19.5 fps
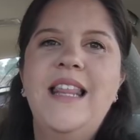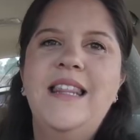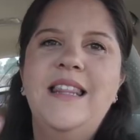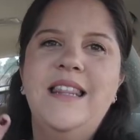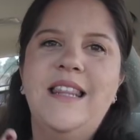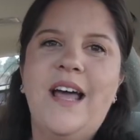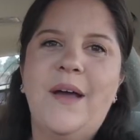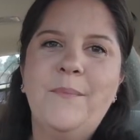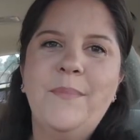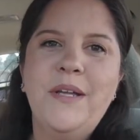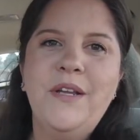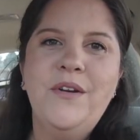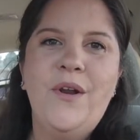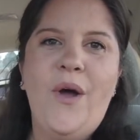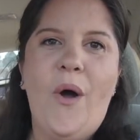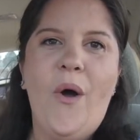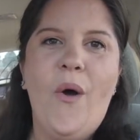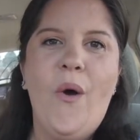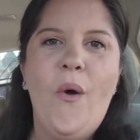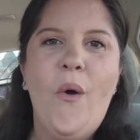Let me
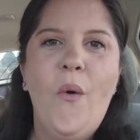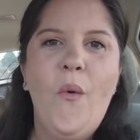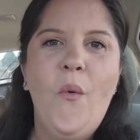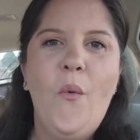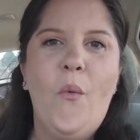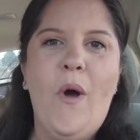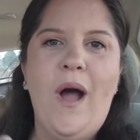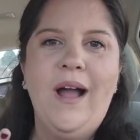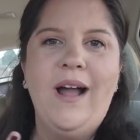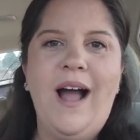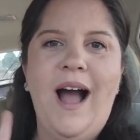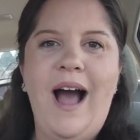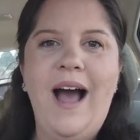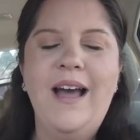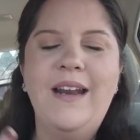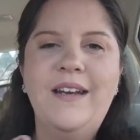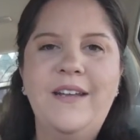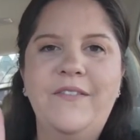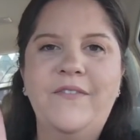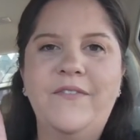know what
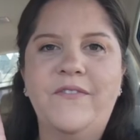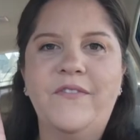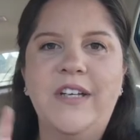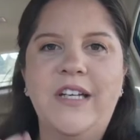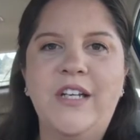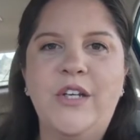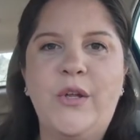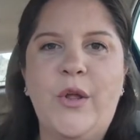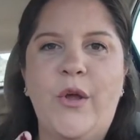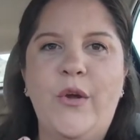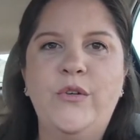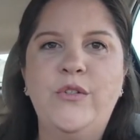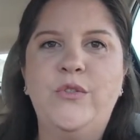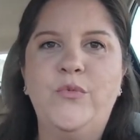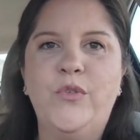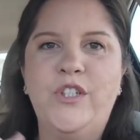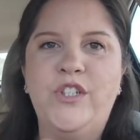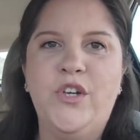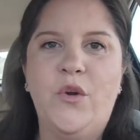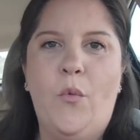kind of videos
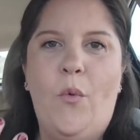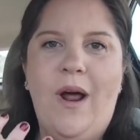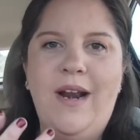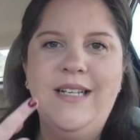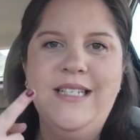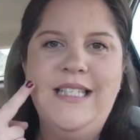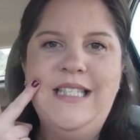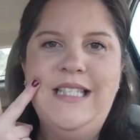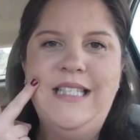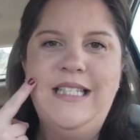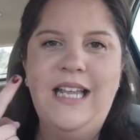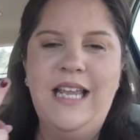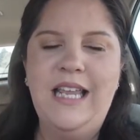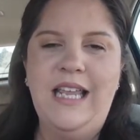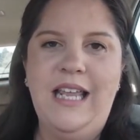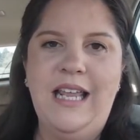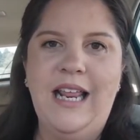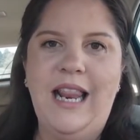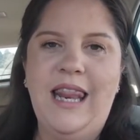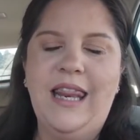would you want to see,
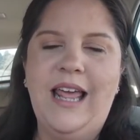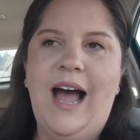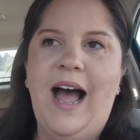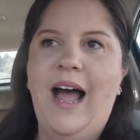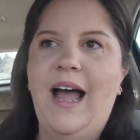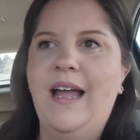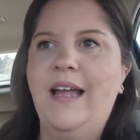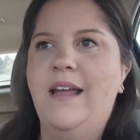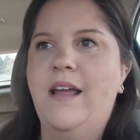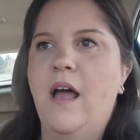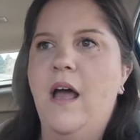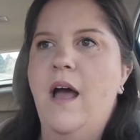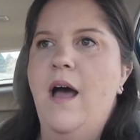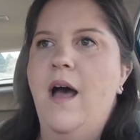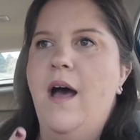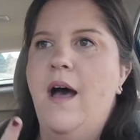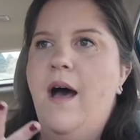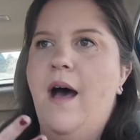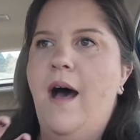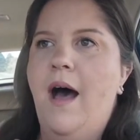like
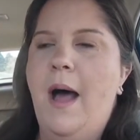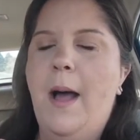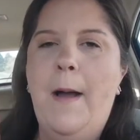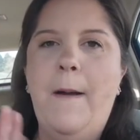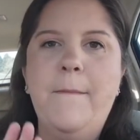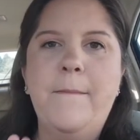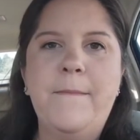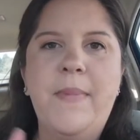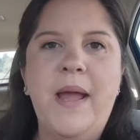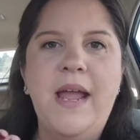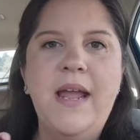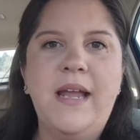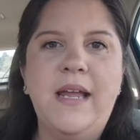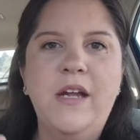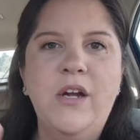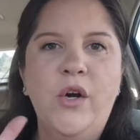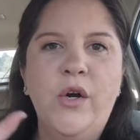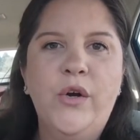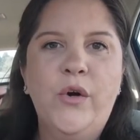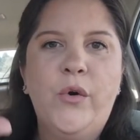uh,
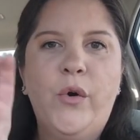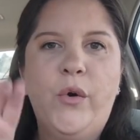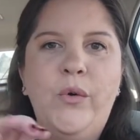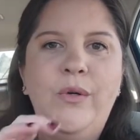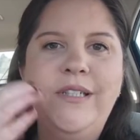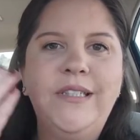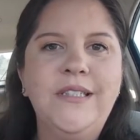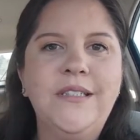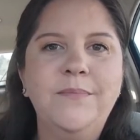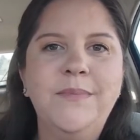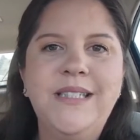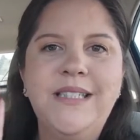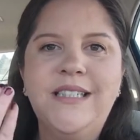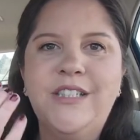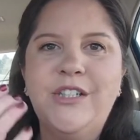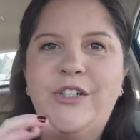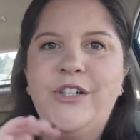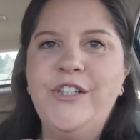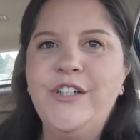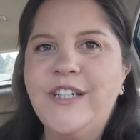baking Christmas
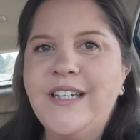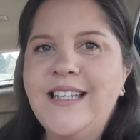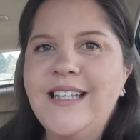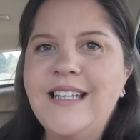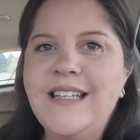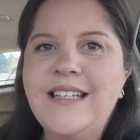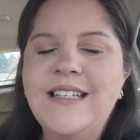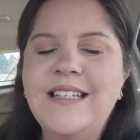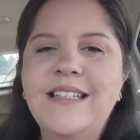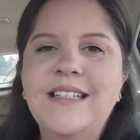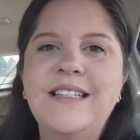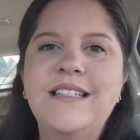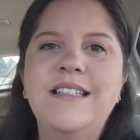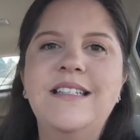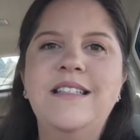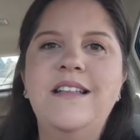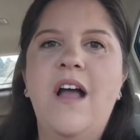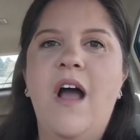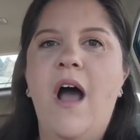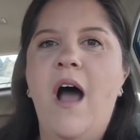cookies,
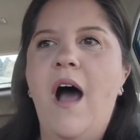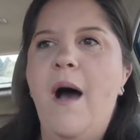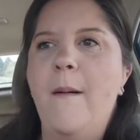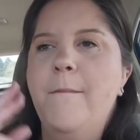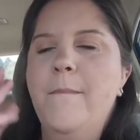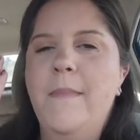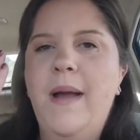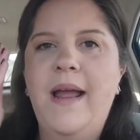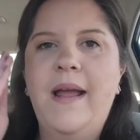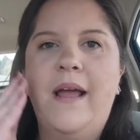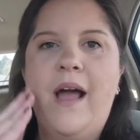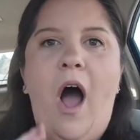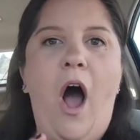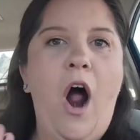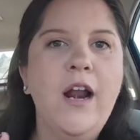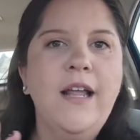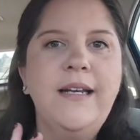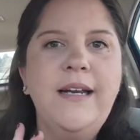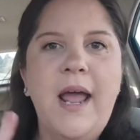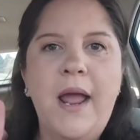make
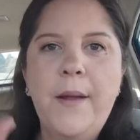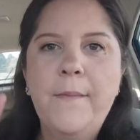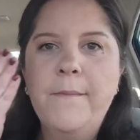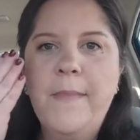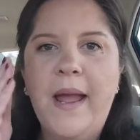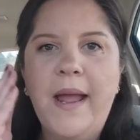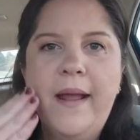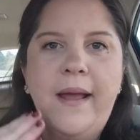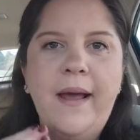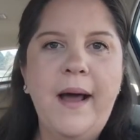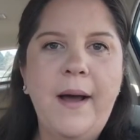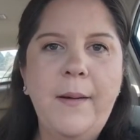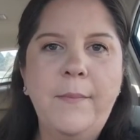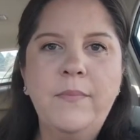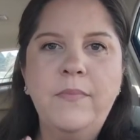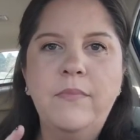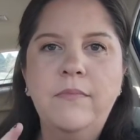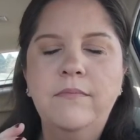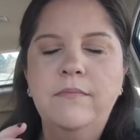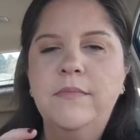holiday makeup
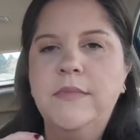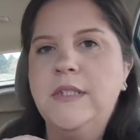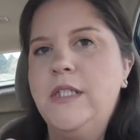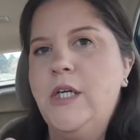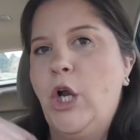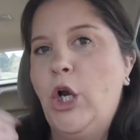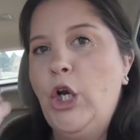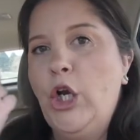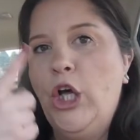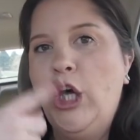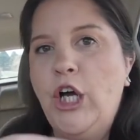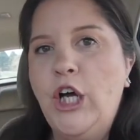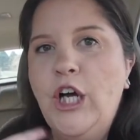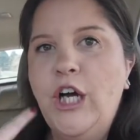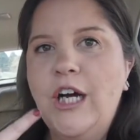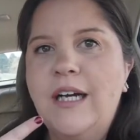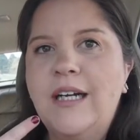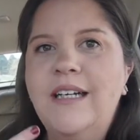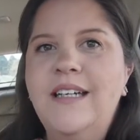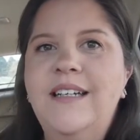
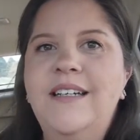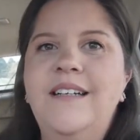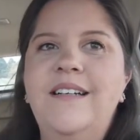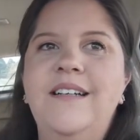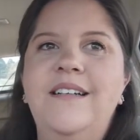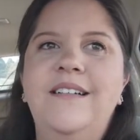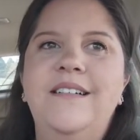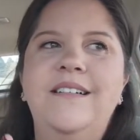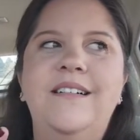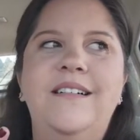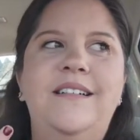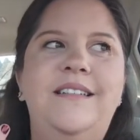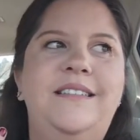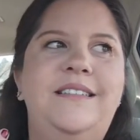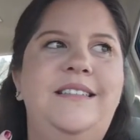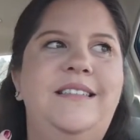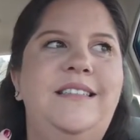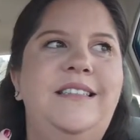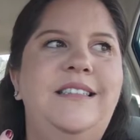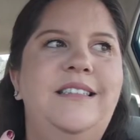look,
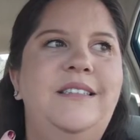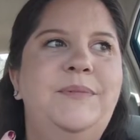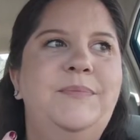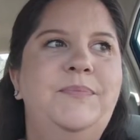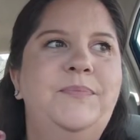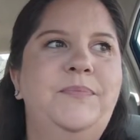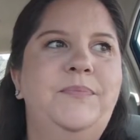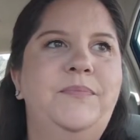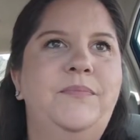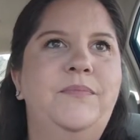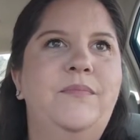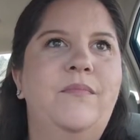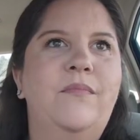um,